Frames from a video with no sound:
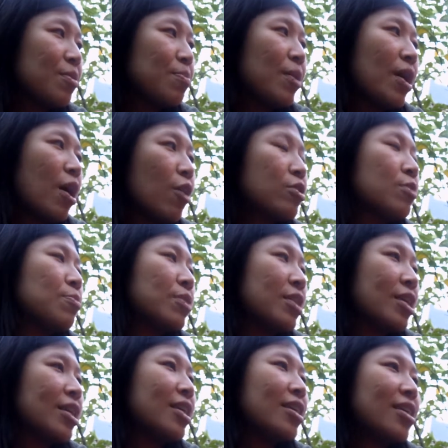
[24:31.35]
but
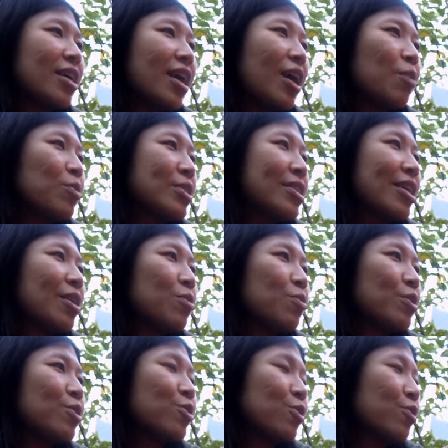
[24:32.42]
ultimately, I would say
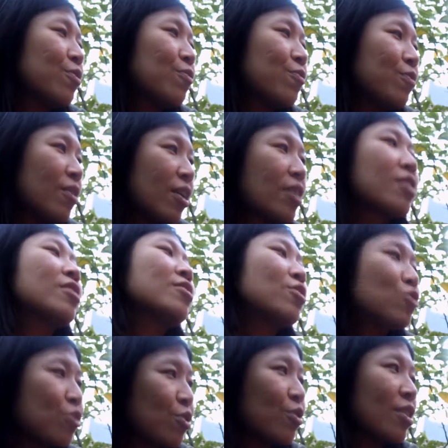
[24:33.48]
we serve
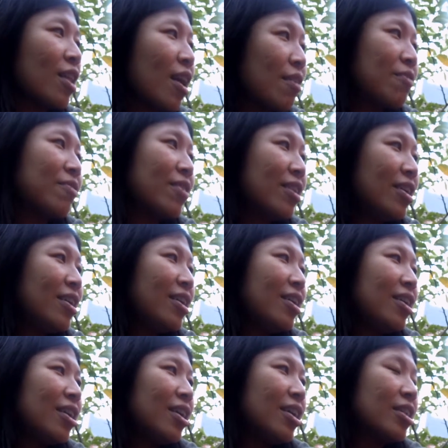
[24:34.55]
unconditional love.
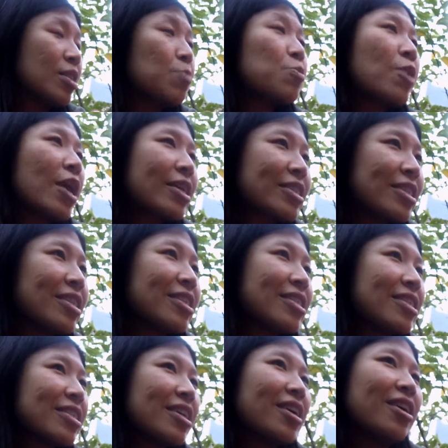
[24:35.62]
It's a
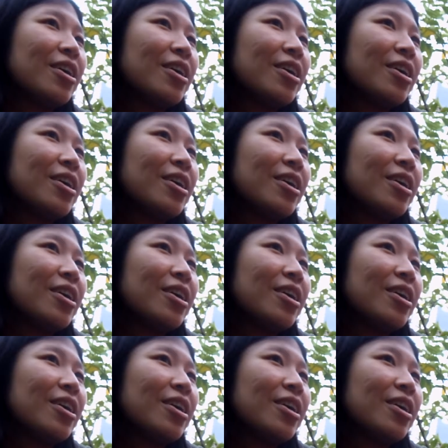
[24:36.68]
practice.